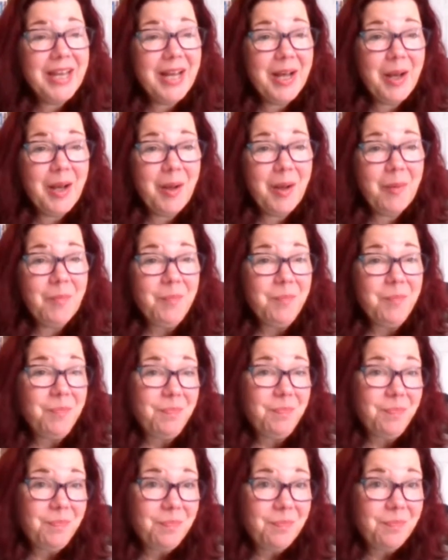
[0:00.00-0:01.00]
I'm
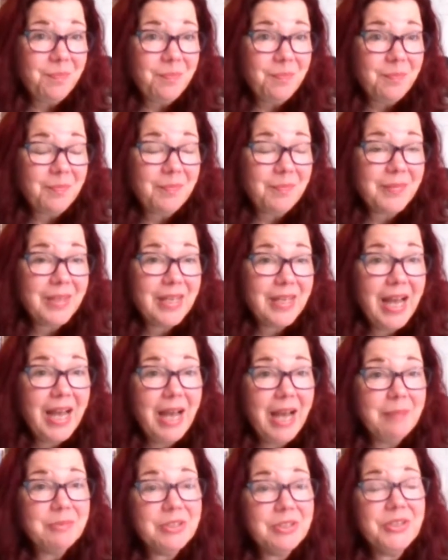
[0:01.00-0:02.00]

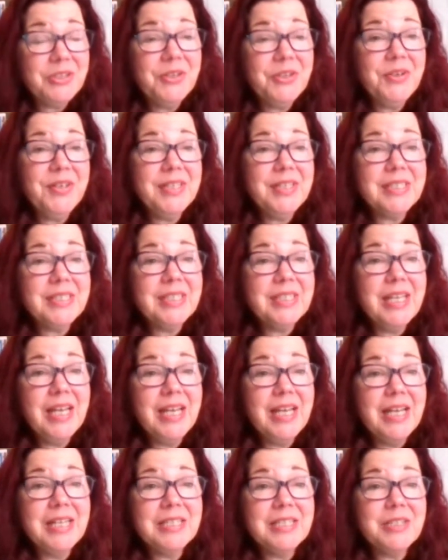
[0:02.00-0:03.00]
just curious.
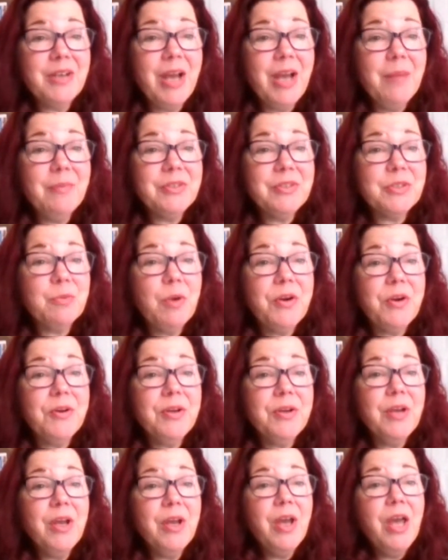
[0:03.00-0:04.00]
So I'm just
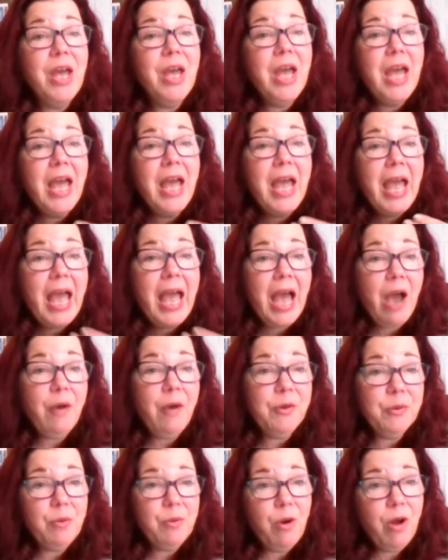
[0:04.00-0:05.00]
wondering how
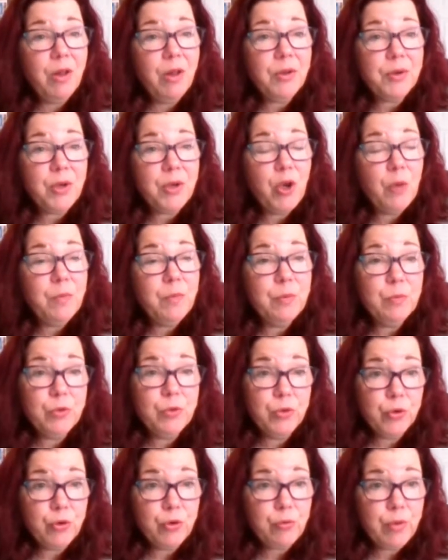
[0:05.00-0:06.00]
you all are coping
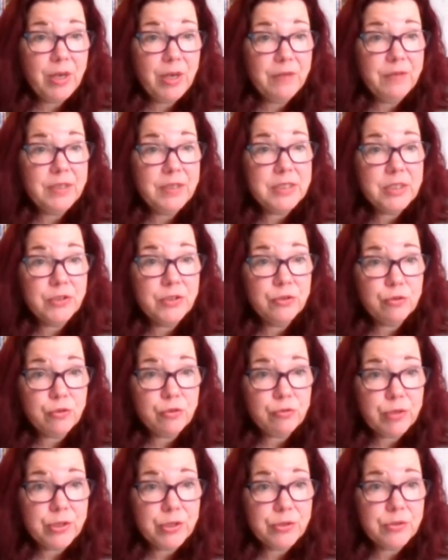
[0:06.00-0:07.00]
with your cravings and your
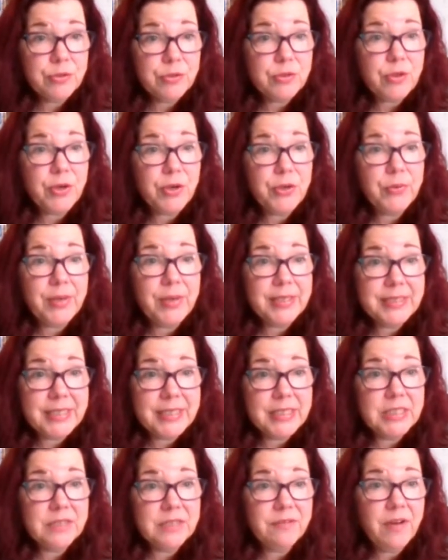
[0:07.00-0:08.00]
triggers. Are you
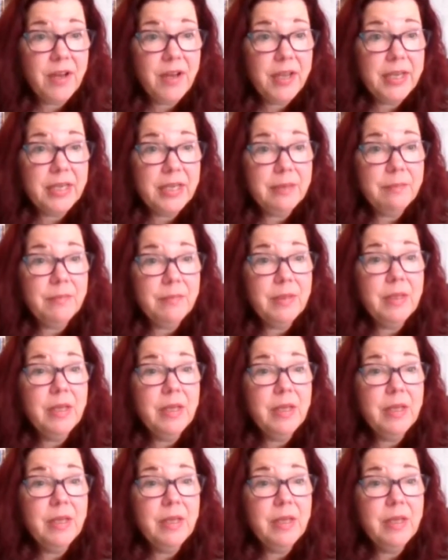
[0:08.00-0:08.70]
identifying them?